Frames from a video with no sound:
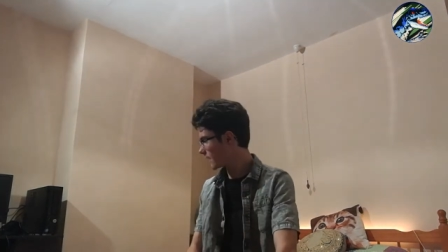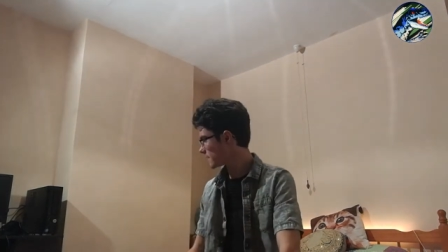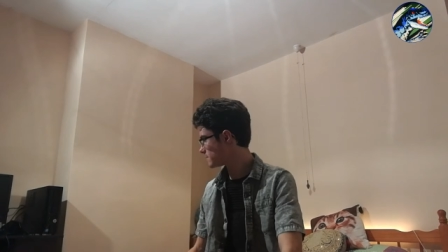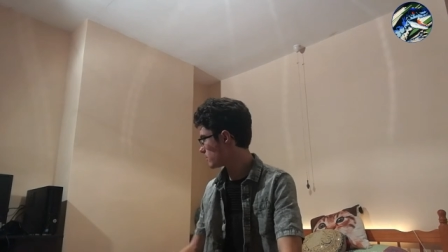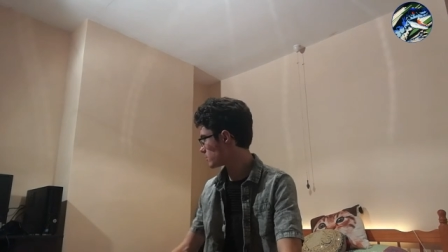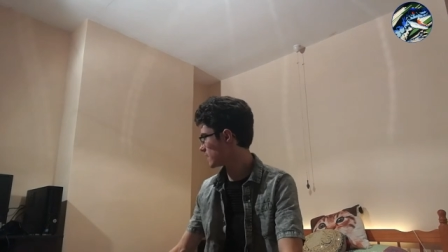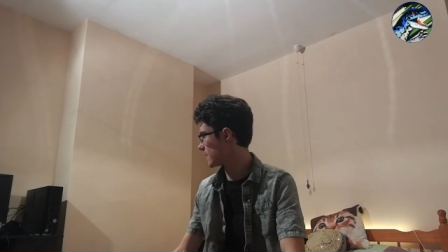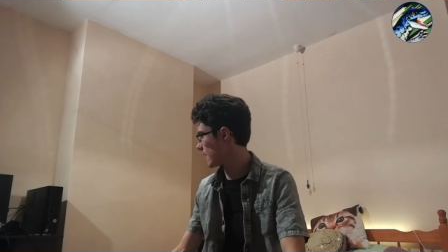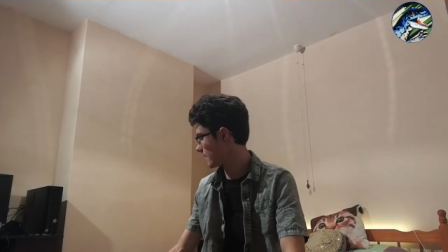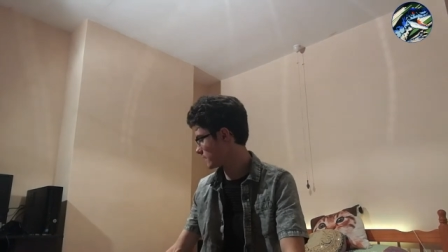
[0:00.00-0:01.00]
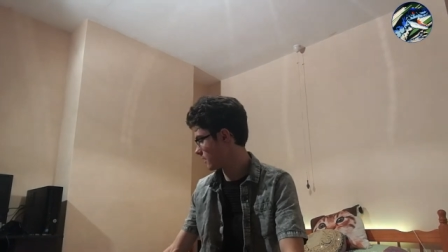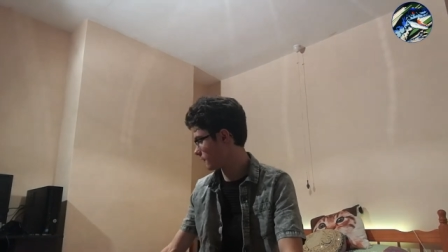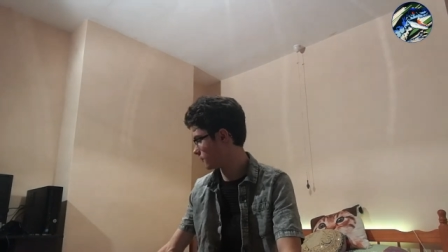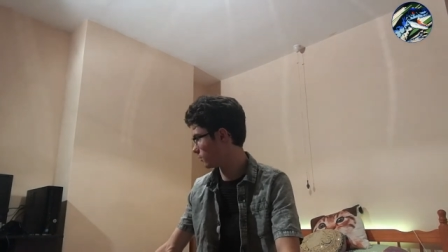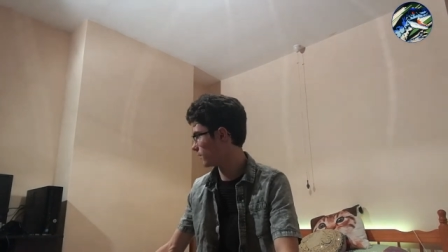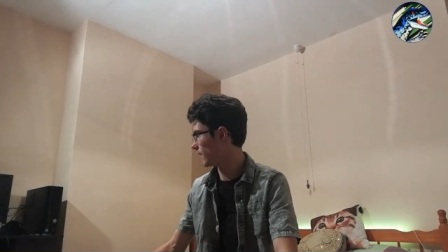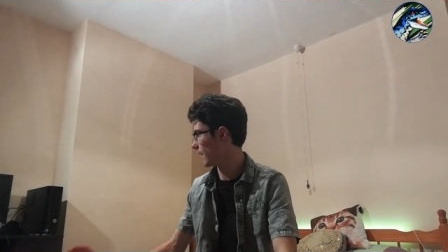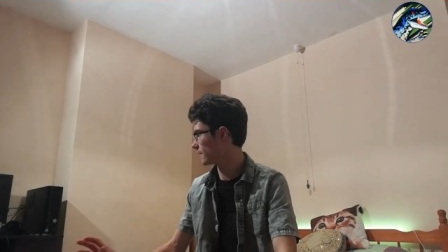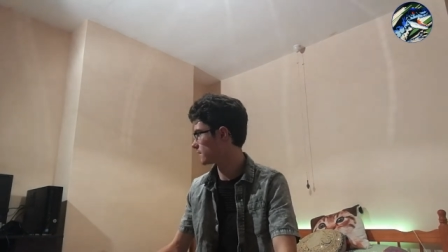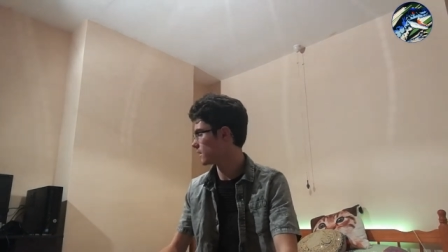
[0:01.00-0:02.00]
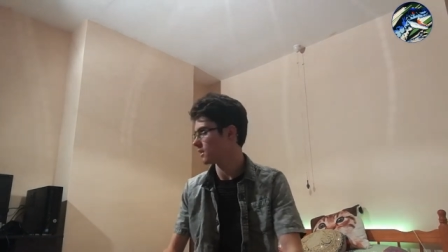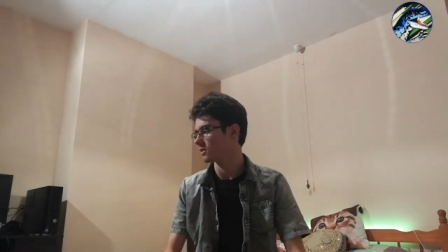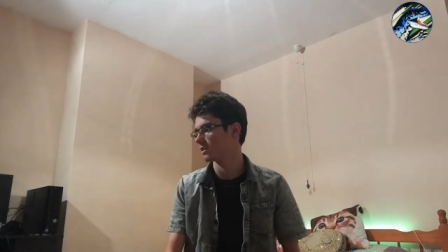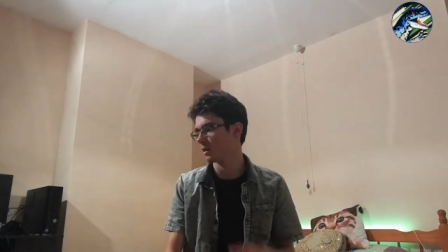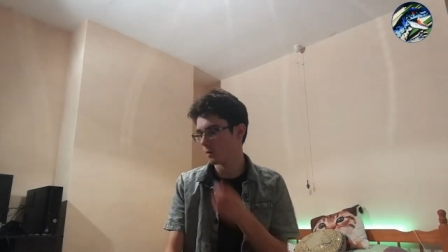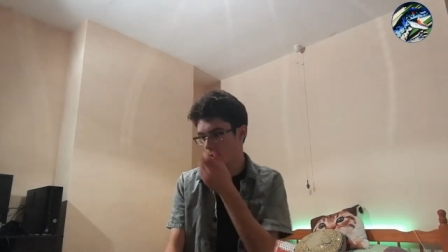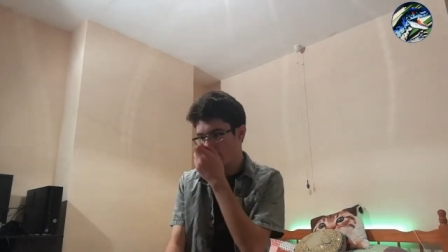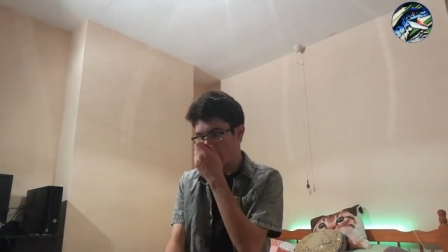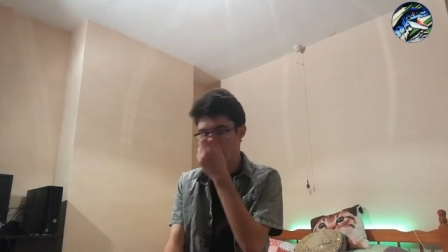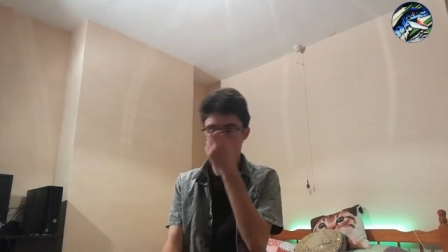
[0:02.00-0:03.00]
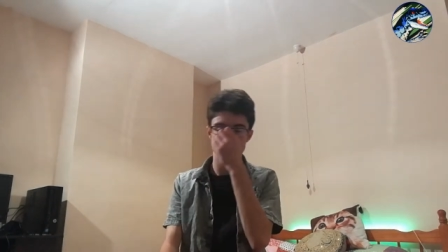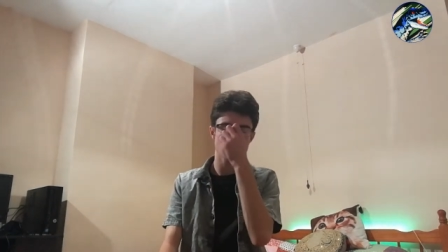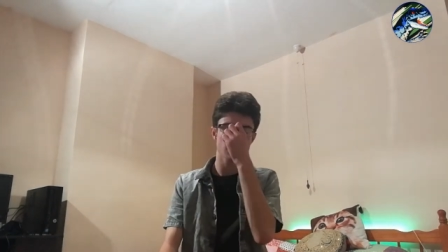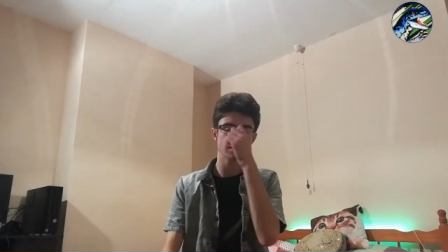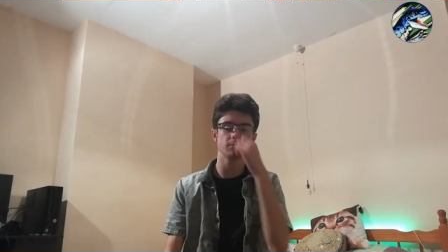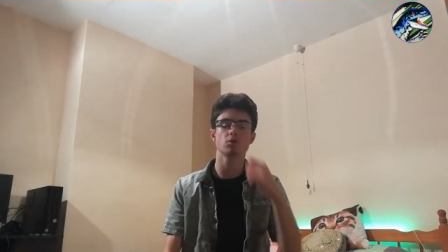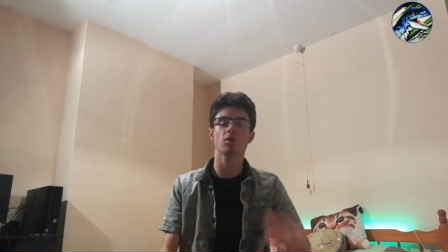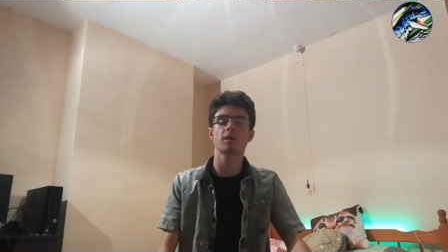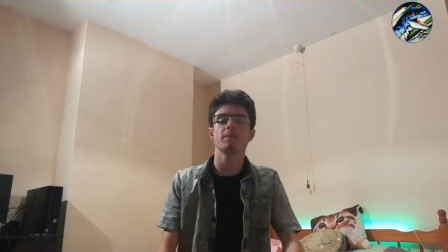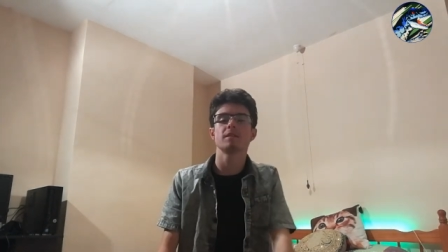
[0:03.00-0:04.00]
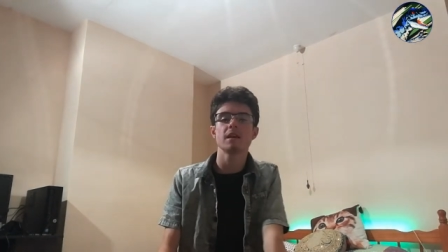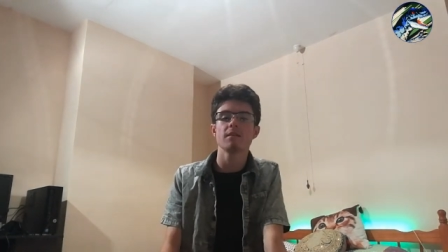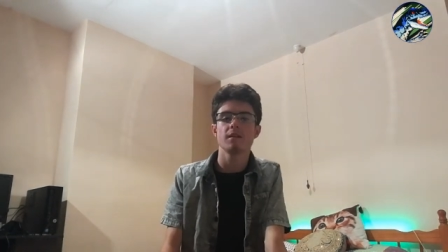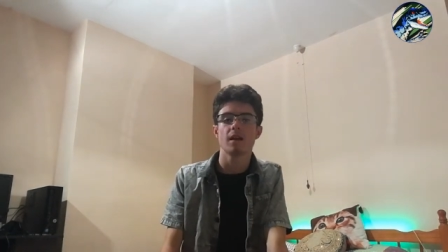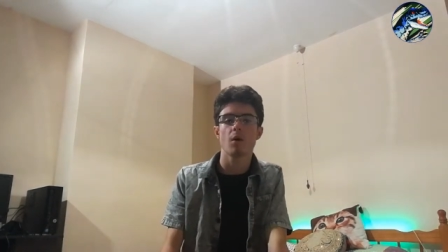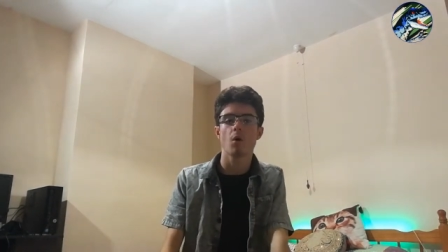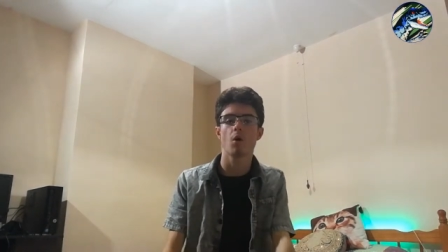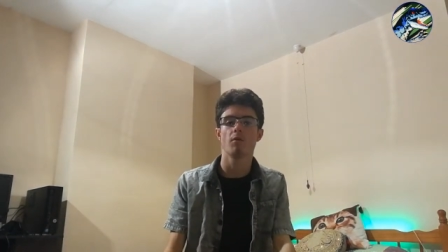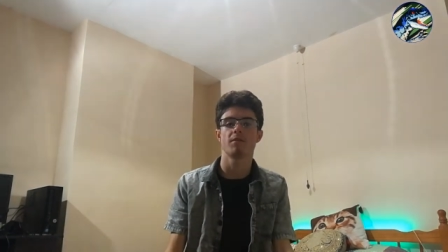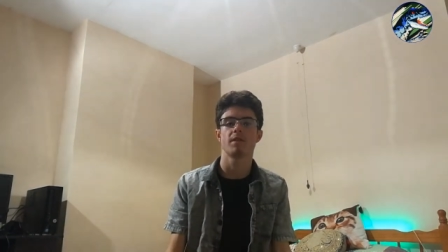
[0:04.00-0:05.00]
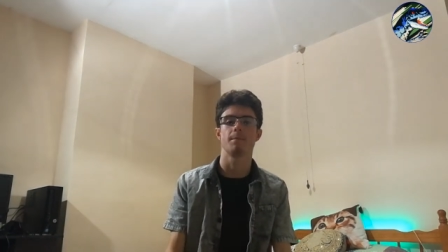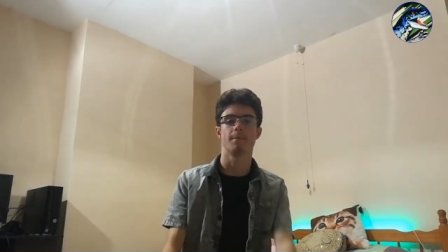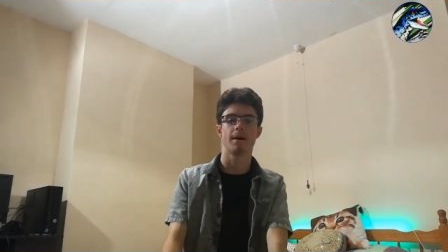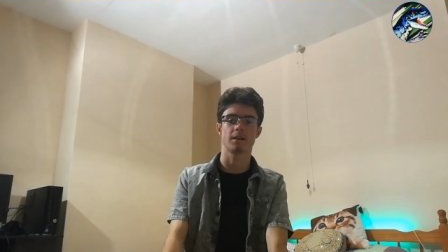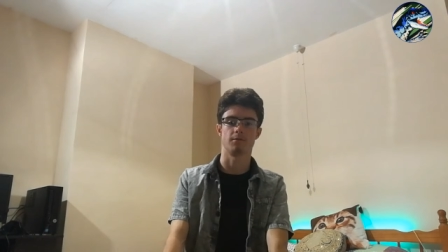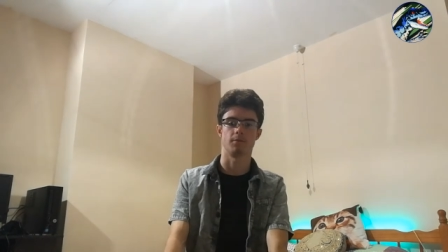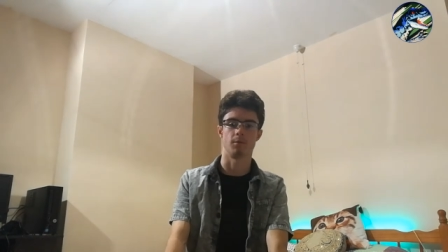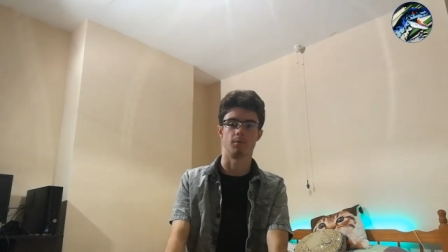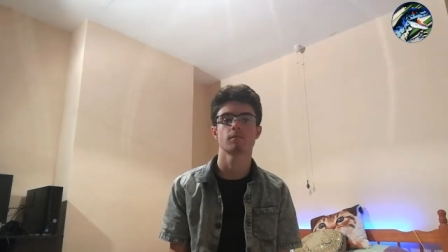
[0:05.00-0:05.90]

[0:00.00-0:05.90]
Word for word: is mostly it for that. So I will show you some documentary now of the microphone.